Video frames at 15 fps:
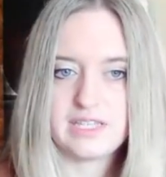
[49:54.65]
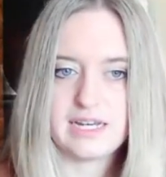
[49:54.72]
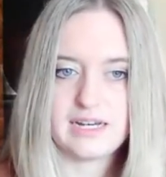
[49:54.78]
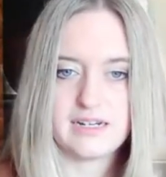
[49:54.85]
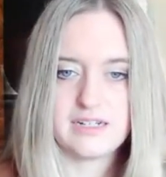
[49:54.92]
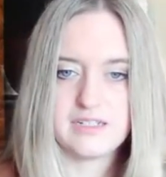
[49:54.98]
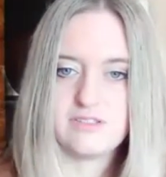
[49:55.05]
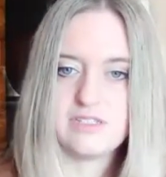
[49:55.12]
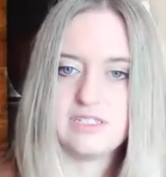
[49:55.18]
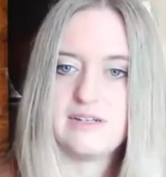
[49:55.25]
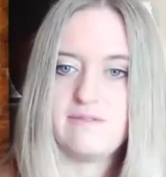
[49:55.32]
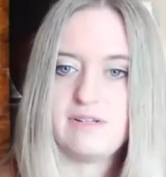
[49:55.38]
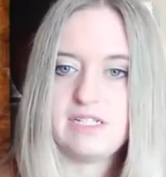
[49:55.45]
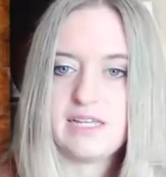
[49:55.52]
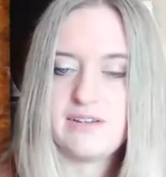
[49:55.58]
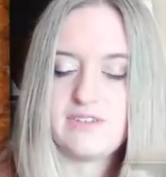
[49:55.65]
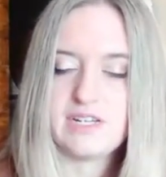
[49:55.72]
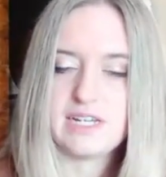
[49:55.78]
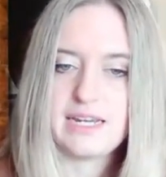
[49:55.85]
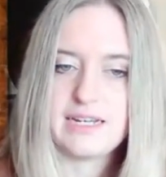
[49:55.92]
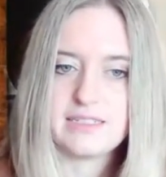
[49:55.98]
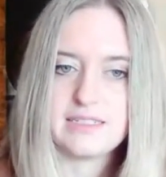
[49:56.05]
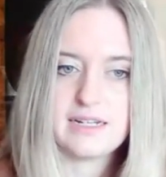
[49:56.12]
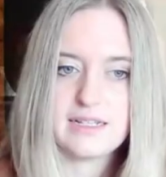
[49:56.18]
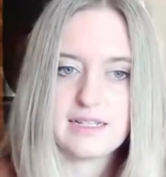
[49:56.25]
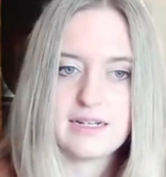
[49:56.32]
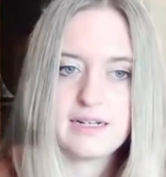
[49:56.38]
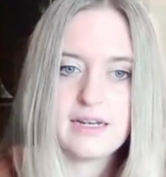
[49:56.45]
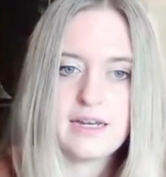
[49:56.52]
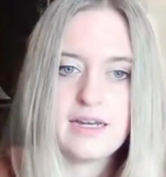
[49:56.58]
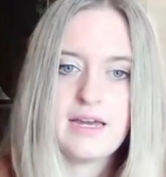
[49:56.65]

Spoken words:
that 177 candela,